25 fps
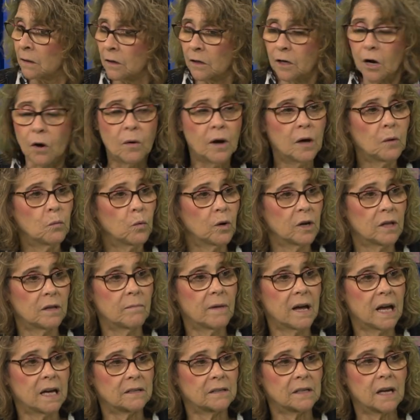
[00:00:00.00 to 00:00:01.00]
go ahead, wear the
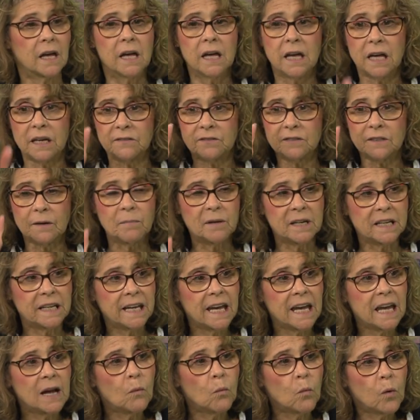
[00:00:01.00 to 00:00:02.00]
mask. If somebody
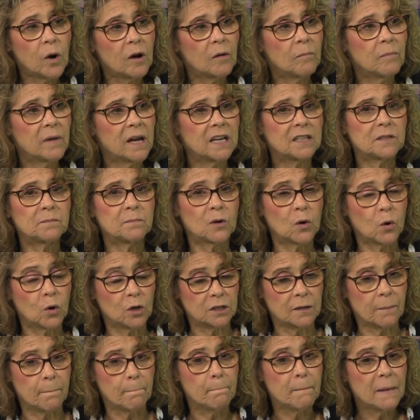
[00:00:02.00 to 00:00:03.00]
can't wear a mask
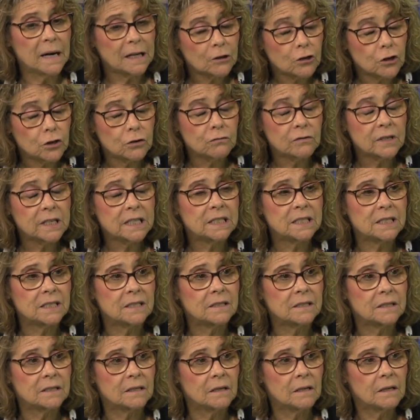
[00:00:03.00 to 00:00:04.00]
because of medical
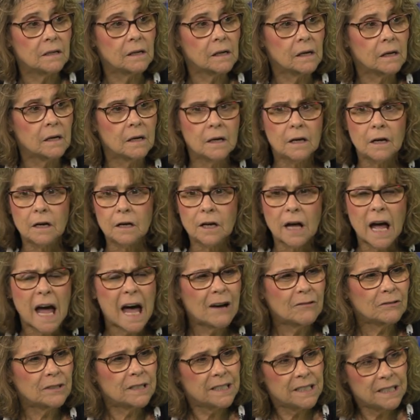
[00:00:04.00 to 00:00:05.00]
reasons,
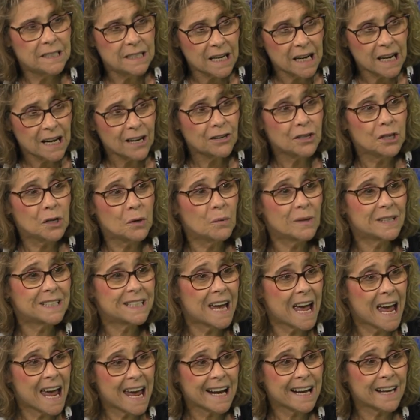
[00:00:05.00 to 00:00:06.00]
how dare you
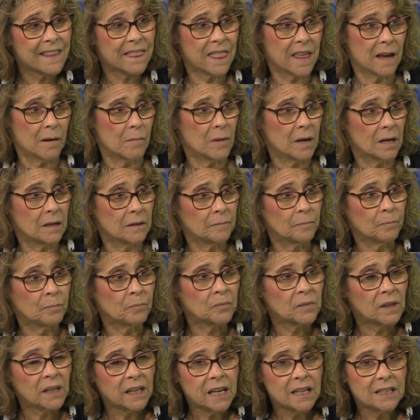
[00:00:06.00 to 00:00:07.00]
attack them?
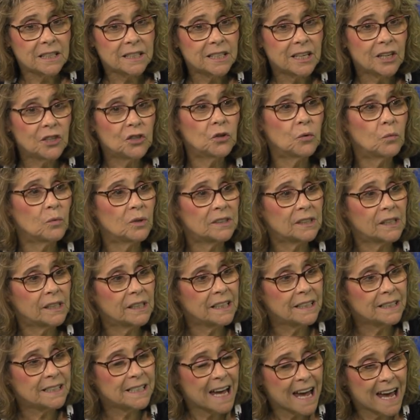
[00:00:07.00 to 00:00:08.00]
Mm-hmm. Continuously
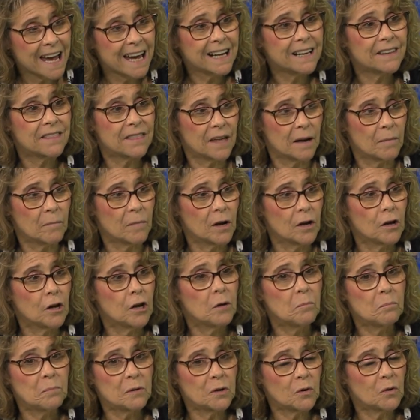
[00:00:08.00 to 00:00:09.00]
attack them
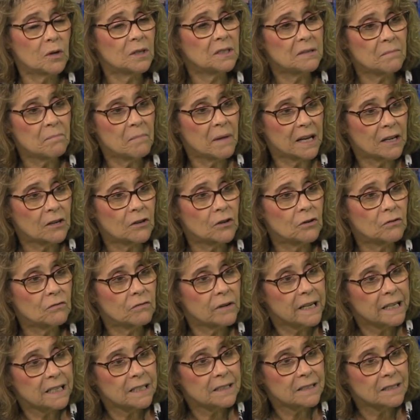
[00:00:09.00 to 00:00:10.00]
because of medical
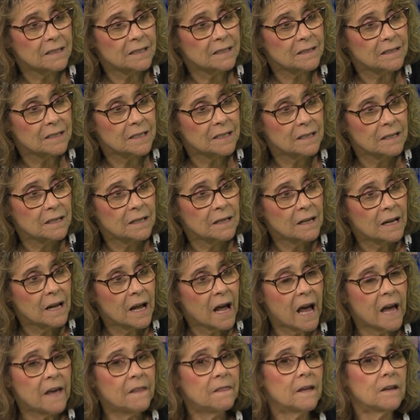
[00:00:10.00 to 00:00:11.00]
reasons. Mm-hmm.
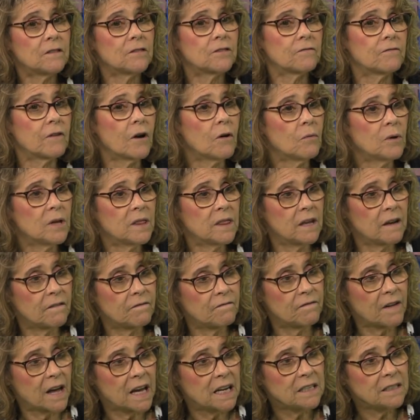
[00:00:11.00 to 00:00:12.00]
And then throw in their
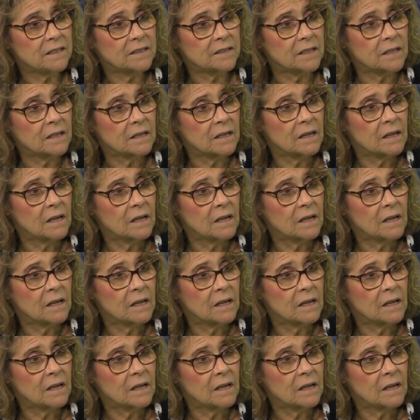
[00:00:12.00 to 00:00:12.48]
face